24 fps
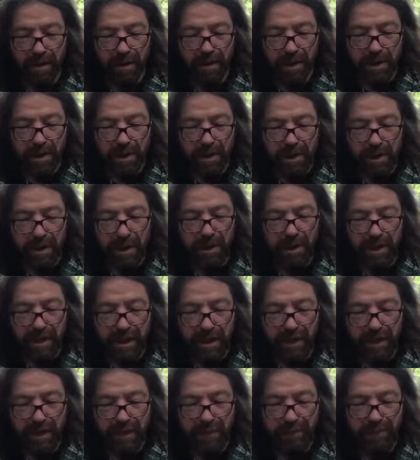She
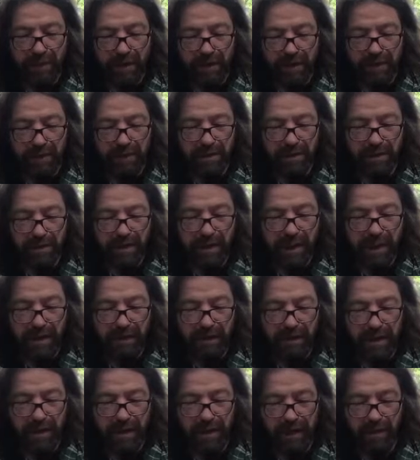gleaned in the field until
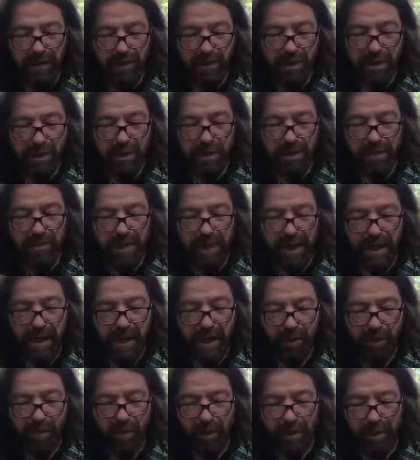evening, and when she beat
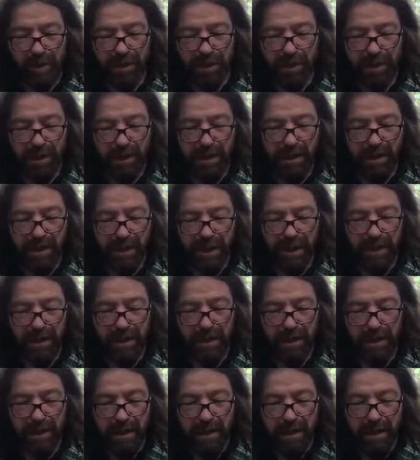out what she had gleaned,
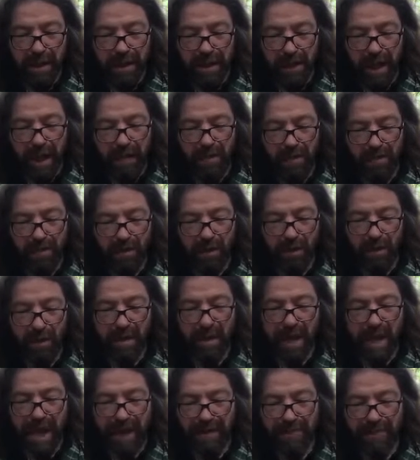it came to about
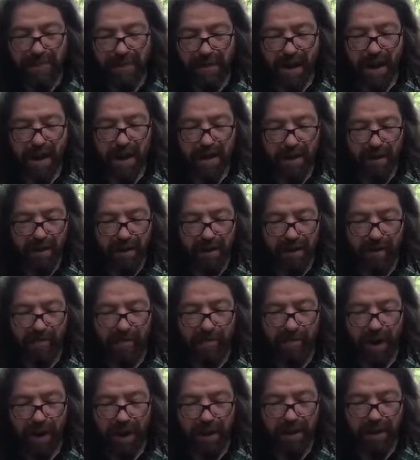an ephah
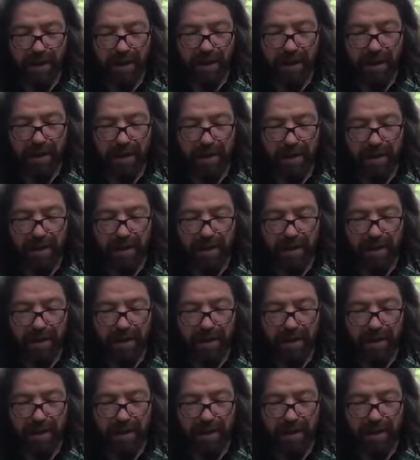of barley.